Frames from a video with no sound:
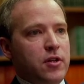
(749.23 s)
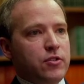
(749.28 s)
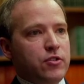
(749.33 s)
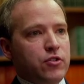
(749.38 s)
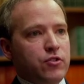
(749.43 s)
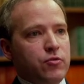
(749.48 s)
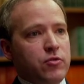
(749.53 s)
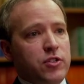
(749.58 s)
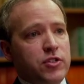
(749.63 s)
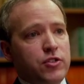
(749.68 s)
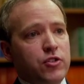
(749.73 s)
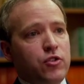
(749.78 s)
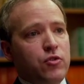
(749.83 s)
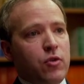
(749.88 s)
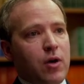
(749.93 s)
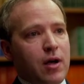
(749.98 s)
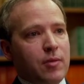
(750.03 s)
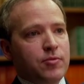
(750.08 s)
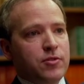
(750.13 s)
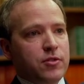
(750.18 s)
So there's really
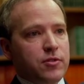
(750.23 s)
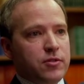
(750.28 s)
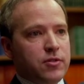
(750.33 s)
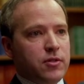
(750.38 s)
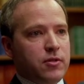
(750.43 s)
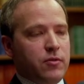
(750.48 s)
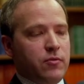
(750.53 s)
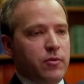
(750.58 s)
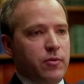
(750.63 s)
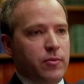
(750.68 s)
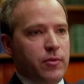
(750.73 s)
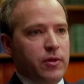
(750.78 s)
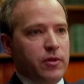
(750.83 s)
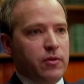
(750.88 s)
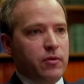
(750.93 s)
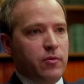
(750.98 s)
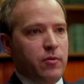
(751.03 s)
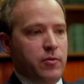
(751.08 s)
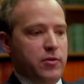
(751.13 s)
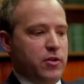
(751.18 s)
2 options when
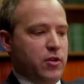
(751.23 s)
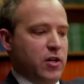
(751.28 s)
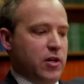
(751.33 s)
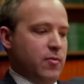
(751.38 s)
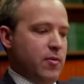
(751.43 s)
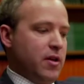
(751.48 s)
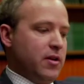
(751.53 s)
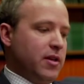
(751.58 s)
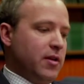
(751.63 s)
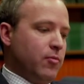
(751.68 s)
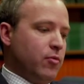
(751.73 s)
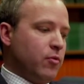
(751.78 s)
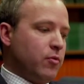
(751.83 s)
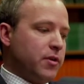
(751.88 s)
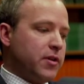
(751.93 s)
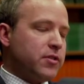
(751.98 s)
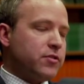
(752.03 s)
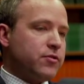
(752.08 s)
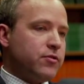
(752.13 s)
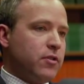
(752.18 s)
we talk about nipple
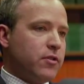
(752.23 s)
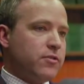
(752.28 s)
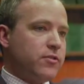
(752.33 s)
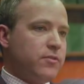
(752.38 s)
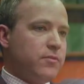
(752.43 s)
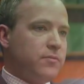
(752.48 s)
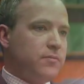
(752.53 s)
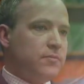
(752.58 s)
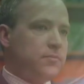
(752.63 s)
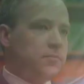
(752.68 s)
reconstruction.